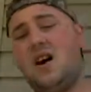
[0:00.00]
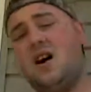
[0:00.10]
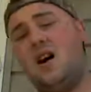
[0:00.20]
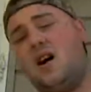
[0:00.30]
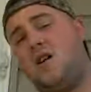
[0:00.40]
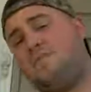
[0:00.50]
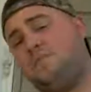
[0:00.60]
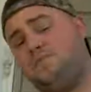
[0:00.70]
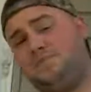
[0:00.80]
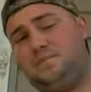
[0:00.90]

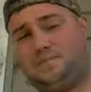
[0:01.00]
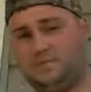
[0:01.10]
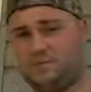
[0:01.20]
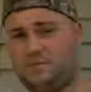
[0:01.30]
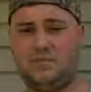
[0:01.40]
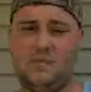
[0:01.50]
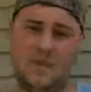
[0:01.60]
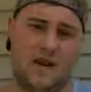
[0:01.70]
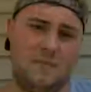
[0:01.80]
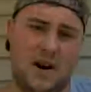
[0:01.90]

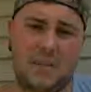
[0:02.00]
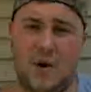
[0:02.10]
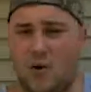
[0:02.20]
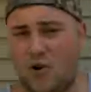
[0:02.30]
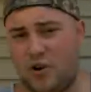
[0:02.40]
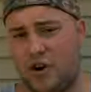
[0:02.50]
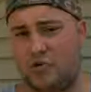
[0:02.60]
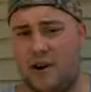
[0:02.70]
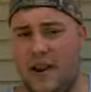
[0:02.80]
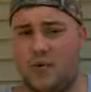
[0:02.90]
But I'm no longer going to
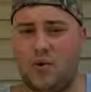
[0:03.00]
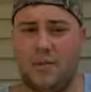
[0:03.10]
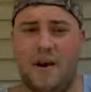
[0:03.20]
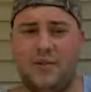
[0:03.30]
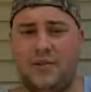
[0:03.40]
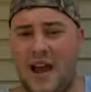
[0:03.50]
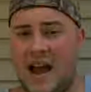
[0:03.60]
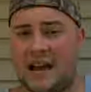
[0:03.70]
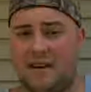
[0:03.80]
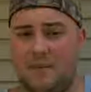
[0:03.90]
rant on about
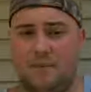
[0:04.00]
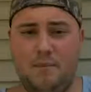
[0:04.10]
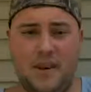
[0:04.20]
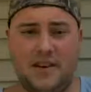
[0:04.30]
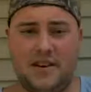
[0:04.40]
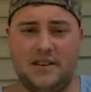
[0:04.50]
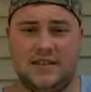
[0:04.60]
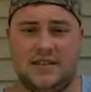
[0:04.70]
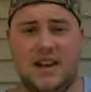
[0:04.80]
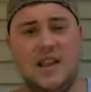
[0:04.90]
that
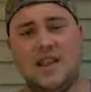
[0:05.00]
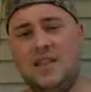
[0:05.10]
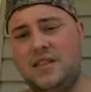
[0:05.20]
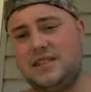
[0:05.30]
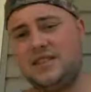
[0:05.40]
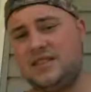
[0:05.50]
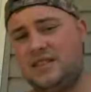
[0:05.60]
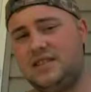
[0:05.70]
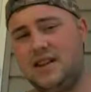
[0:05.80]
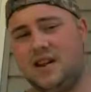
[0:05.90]
because this is,